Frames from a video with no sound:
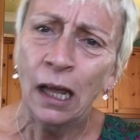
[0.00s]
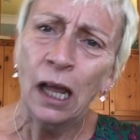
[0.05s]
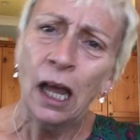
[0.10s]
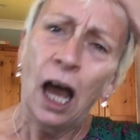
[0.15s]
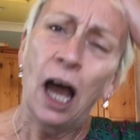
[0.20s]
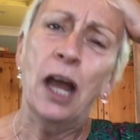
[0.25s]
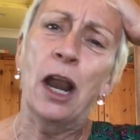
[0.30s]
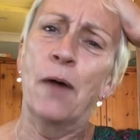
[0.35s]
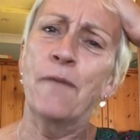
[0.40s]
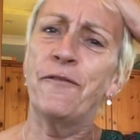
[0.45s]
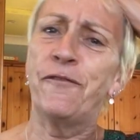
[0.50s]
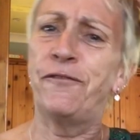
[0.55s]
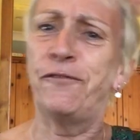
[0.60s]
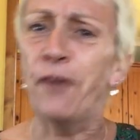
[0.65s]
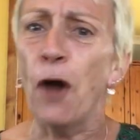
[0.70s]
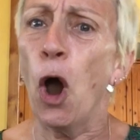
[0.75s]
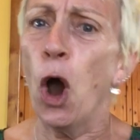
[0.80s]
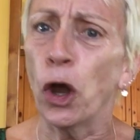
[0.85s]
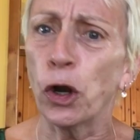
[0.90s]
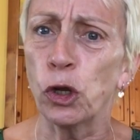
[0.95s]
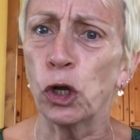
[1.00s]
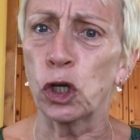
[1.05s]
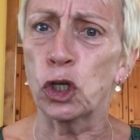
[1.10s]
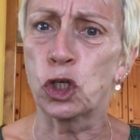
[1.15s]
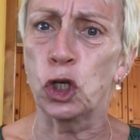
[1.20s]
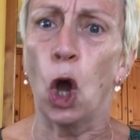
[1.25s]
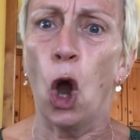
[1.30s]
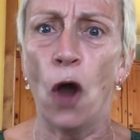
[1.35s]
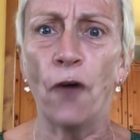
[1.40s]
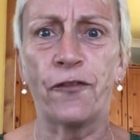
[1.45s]
and I'm
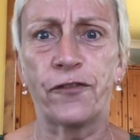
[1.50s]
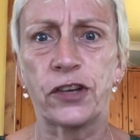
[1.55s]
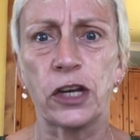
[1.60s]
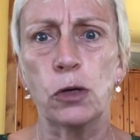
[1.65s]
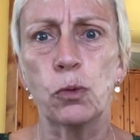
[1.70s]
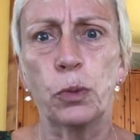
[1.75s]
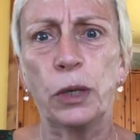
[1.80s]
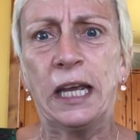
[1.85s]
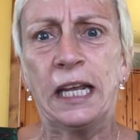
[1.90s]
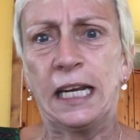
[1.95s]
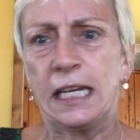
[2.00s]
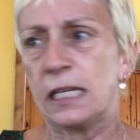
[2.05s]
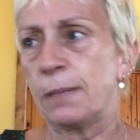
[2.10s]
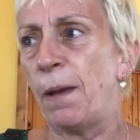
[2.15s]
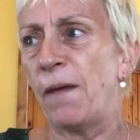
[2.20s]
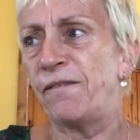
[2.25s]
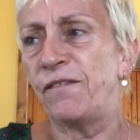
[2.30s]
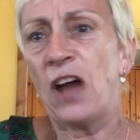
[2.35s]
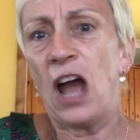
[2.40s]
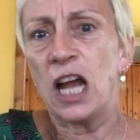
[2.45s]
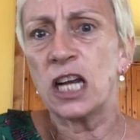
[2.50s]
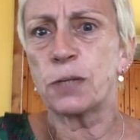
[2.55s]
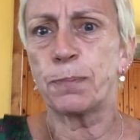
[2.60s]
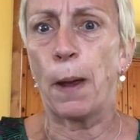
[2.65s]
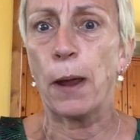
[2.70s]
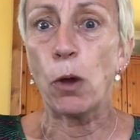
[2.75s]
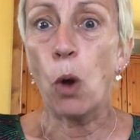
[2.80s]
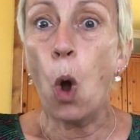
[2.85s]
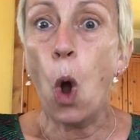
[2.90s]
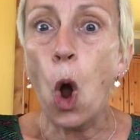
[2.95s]
forward oft and weary to be fashed
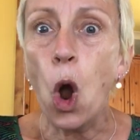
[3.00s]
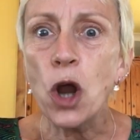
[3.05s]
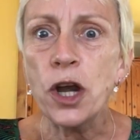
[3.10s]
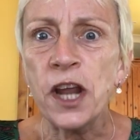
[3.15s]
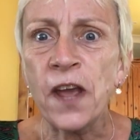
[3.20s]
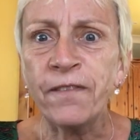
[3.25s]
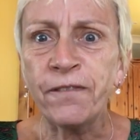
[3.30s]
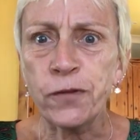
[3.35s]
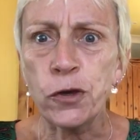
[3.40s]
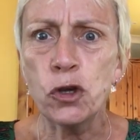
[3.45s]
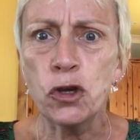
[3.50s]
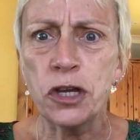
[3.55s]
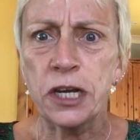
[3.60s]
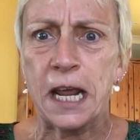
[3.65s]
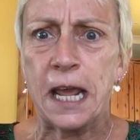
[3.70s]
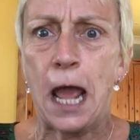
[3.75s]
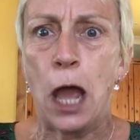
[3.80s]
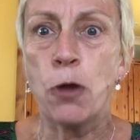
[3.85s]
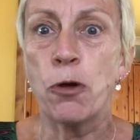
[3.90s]
by ony fury,